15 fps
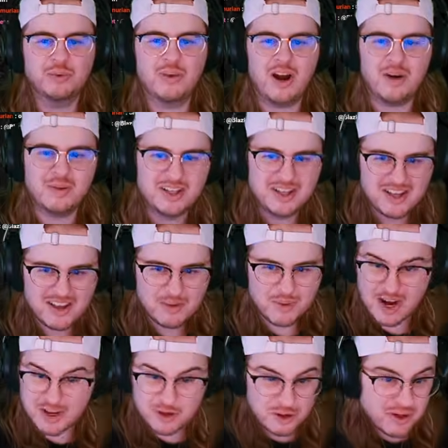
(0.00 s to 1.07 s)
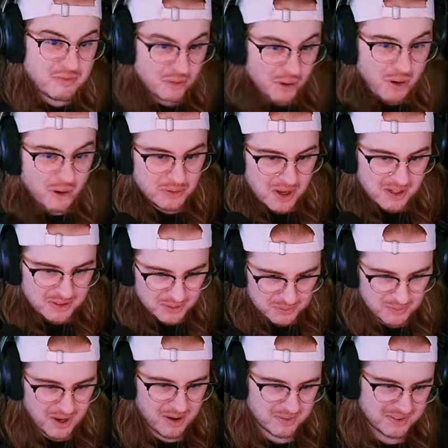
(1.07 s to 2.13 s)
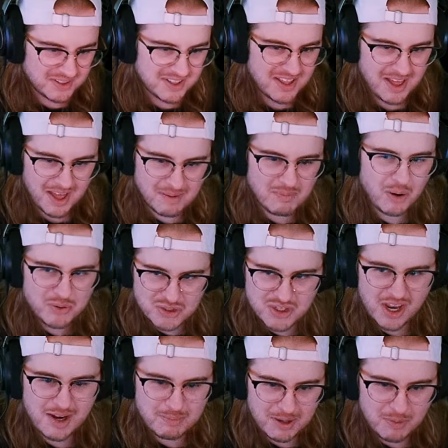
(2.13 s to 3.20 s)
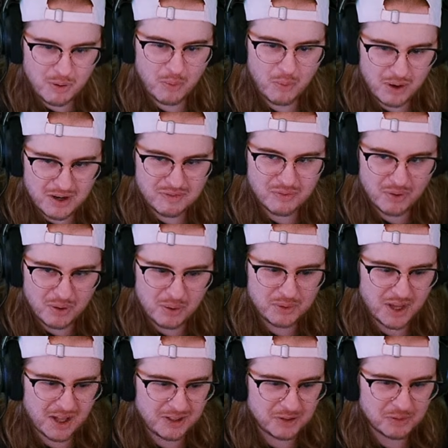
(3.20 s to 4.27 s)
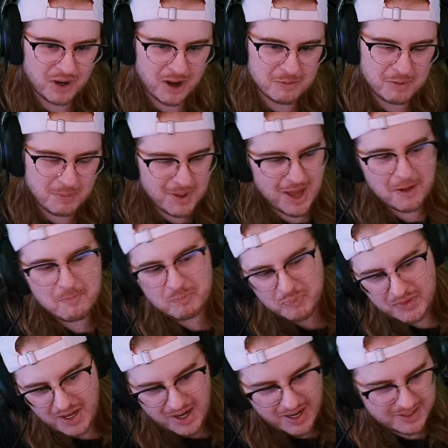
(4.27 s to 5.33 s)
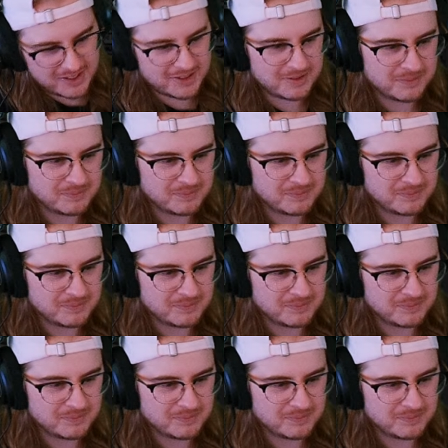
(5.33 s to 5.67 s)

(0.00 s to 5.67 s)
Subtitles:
ground, when I could have rolled hollowed ground. And most sane people would have rolled hollowed ground, but me, I didn't.